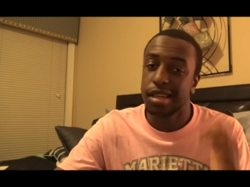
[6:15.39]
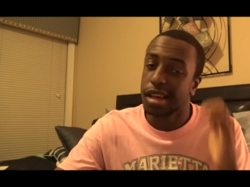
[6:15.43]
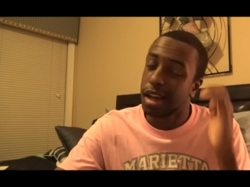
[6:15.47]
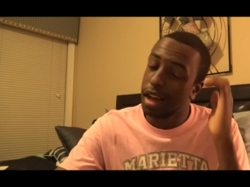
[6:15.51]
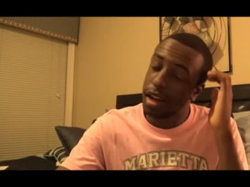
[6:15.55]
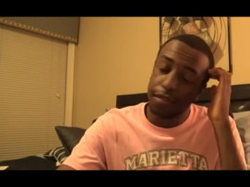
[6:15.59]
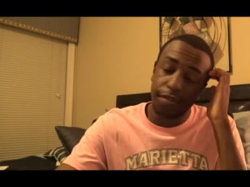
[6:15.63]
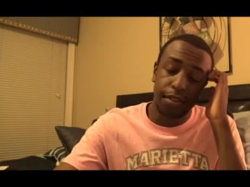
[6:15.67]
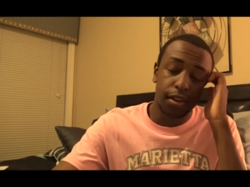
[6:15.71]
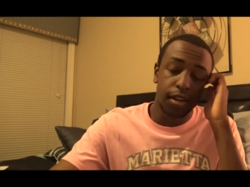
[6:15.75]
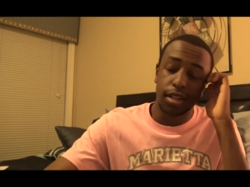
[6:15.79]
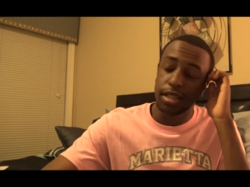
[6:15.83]

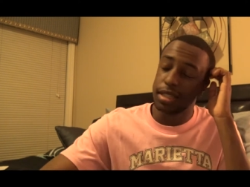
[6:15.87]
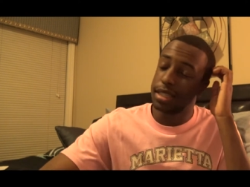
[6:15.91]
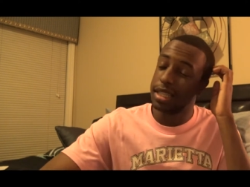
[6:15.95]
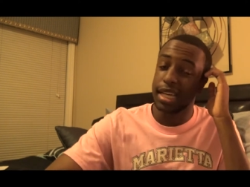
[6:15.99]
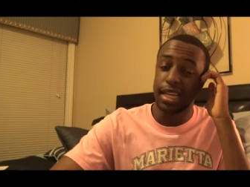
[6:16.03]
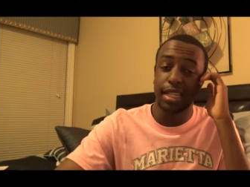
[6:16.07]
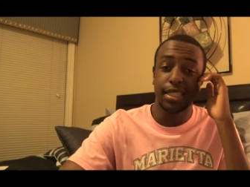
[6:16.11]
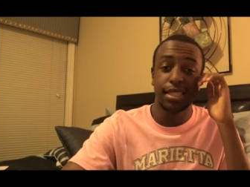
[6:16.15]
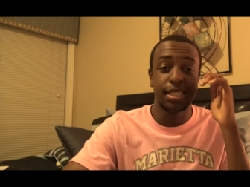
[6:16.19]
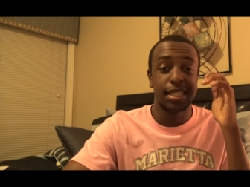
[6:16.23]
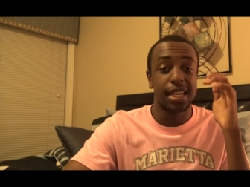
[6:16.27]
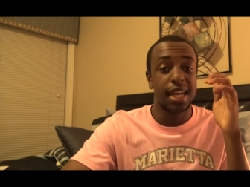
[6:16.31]
Y'all have heard
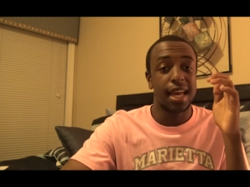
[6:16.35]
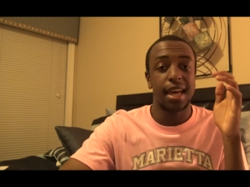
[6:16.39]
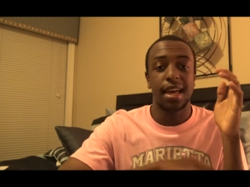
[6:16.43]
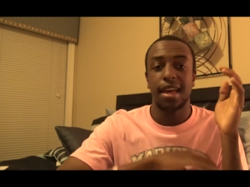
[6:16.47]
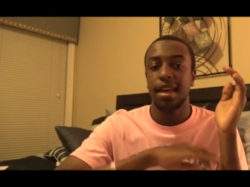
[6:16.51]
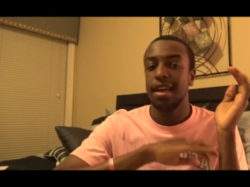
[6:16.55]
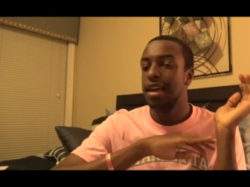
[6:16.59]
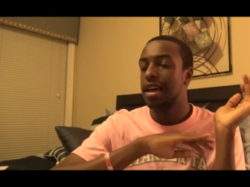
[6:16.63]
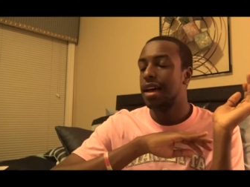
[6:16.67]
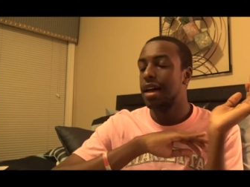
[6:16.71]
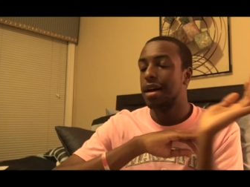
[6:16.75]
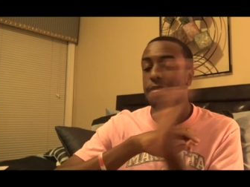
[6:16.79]
that
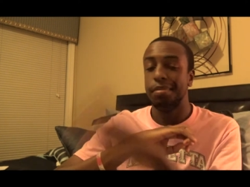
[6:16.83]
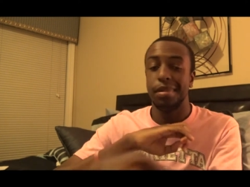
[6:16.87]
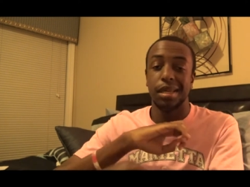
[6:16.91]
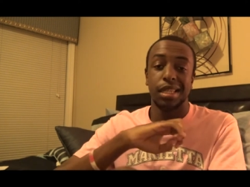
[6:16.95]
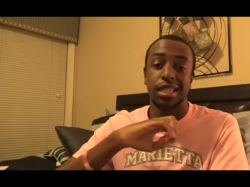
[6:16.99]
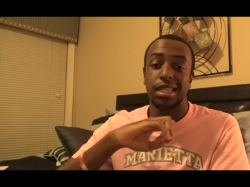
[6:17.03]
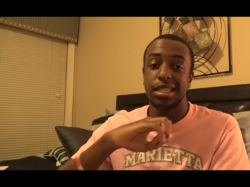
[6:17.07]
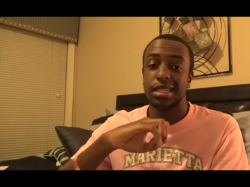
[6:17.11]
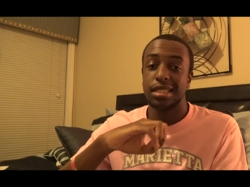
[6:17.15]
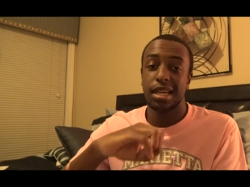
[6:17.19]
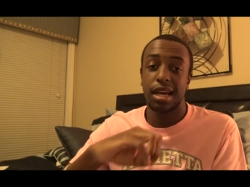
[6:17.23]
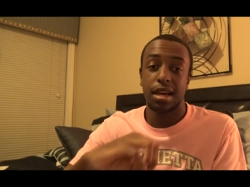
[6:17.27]
stat a
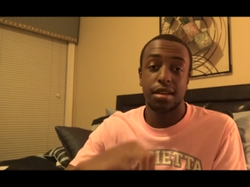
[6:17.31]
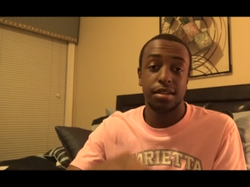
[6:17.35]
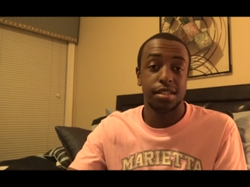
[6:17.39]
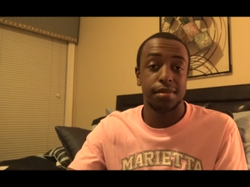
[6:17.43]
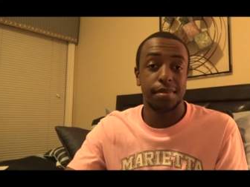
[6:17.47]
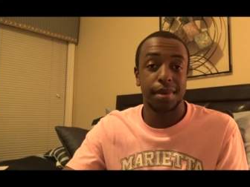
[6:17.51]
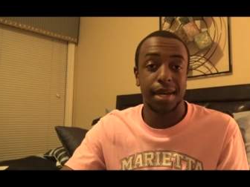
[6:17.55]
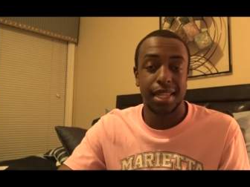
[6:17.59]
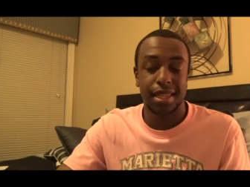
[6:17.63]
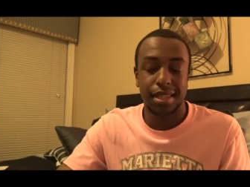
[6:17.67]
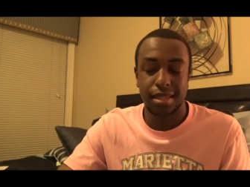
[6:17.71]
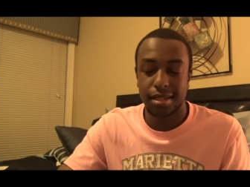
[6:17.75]
billion times
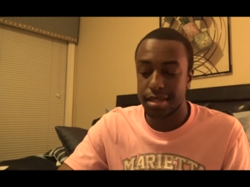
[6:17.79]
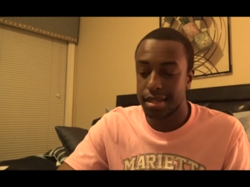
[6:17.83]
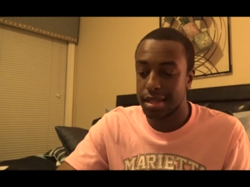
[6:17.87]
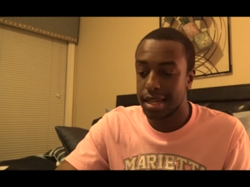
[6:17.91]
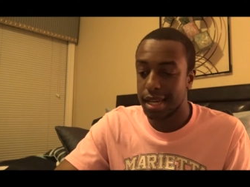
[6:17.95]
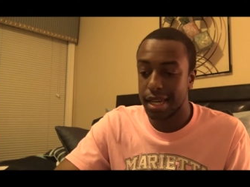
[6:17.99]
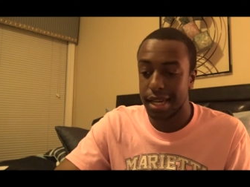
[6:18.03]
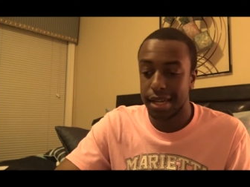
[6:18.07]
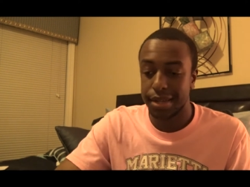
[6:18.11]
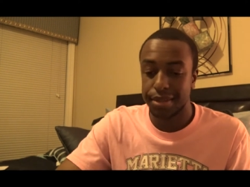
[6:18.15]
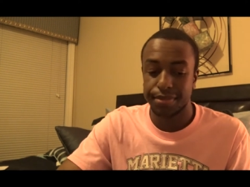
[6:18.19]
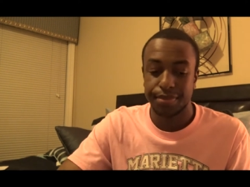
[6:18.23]
about this
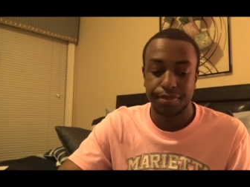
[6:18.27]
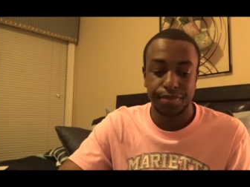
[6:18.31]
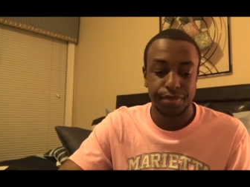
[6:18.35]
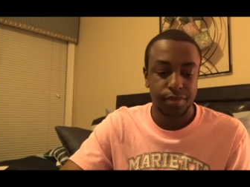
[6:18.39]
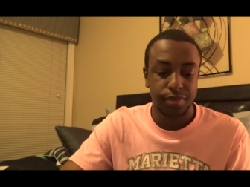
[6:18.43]
guy